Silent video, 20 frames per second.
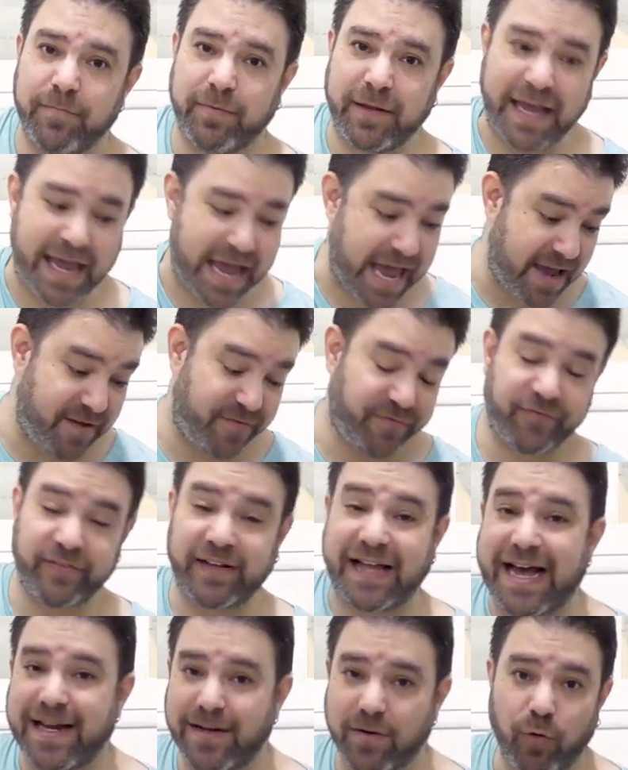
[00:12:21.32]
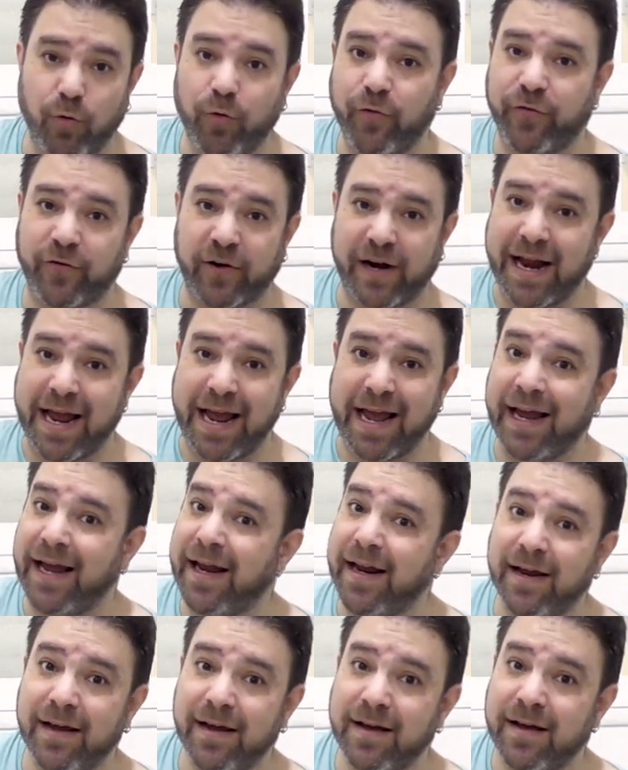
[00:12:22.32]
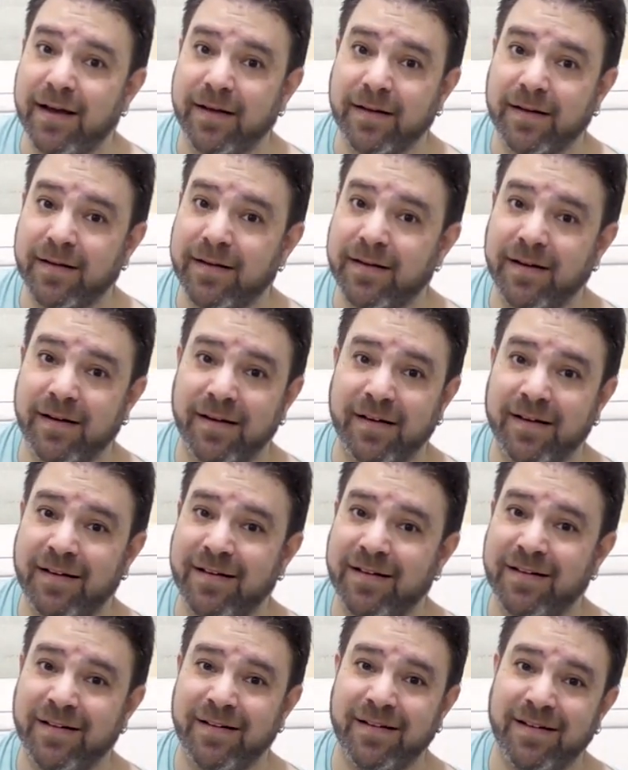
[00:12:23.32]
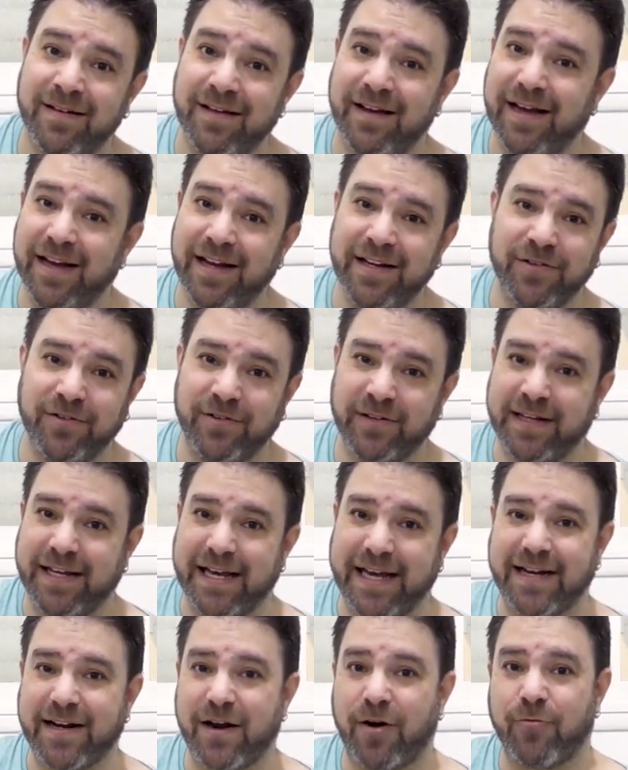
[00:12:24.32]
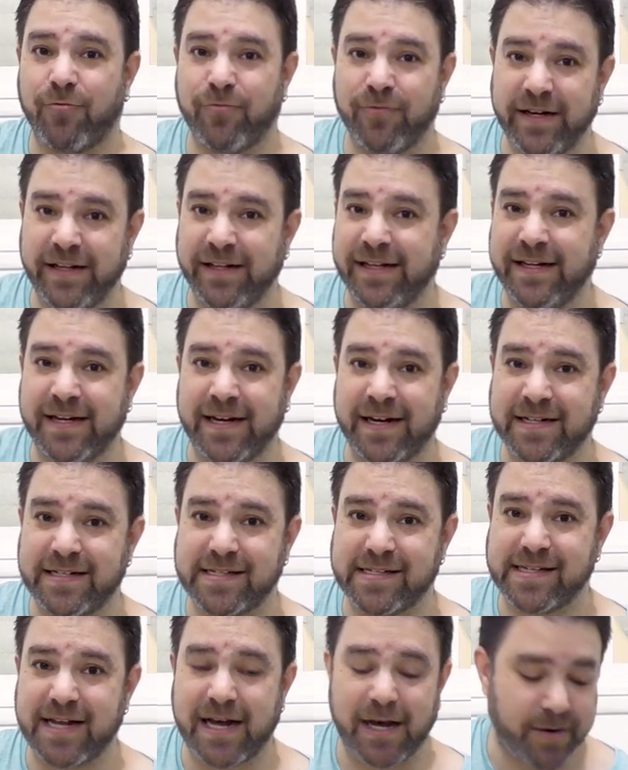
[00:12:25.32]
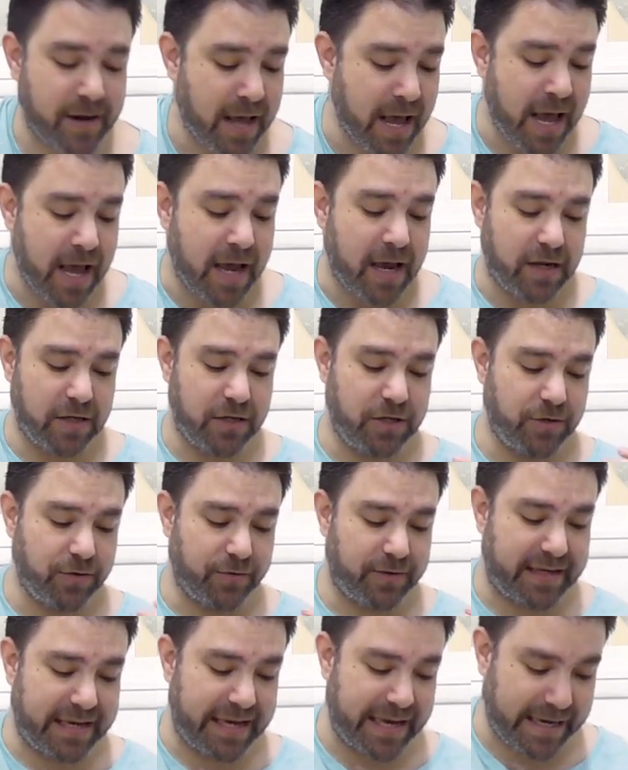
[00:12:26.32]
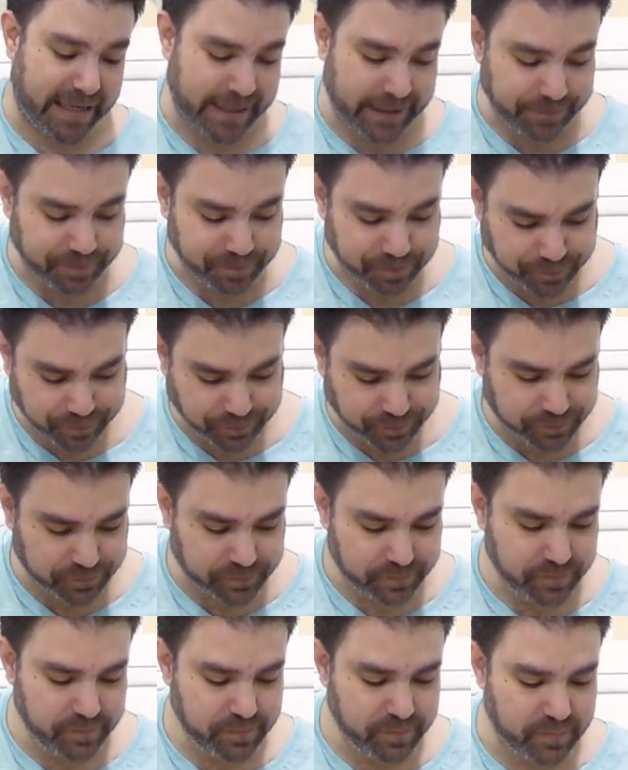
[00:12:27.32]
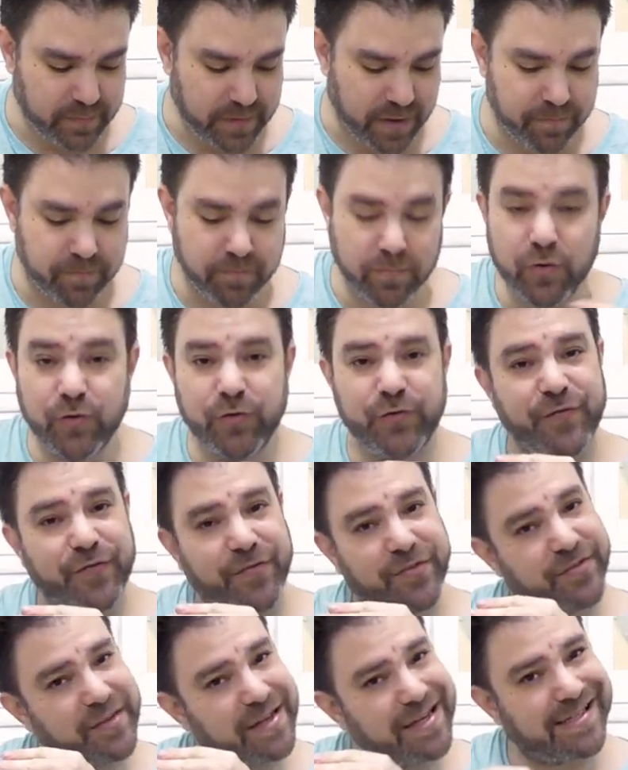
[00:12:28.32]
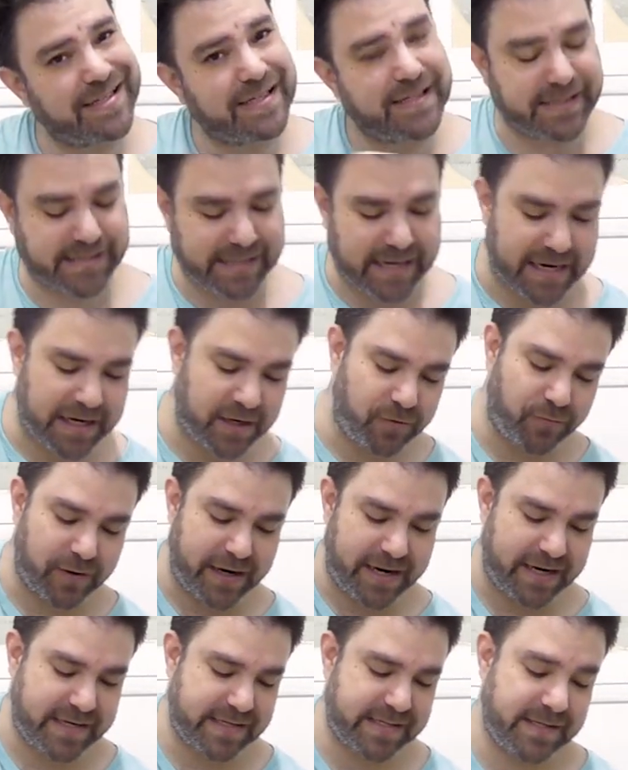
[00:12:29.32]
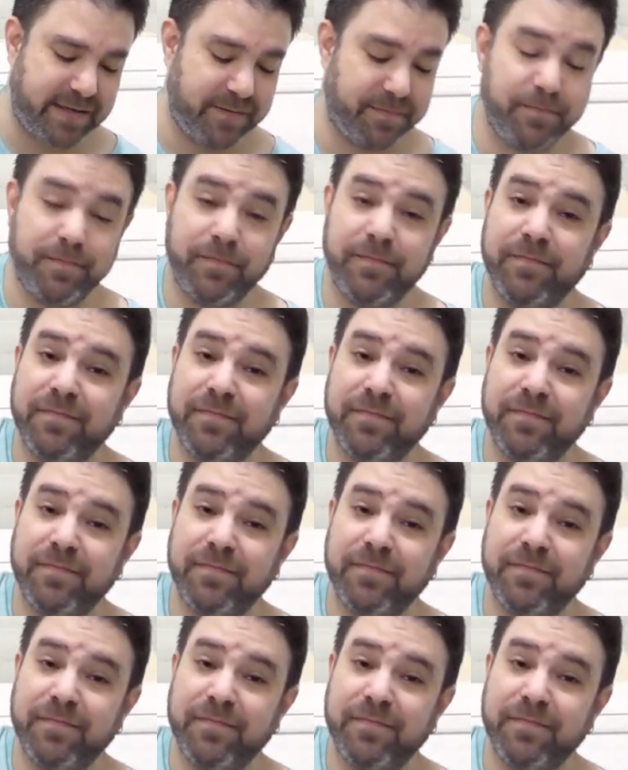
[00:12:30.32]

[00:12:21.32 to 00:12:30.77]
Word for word: play A flat over A, and you'll get a really nice sound. You can move things sideways.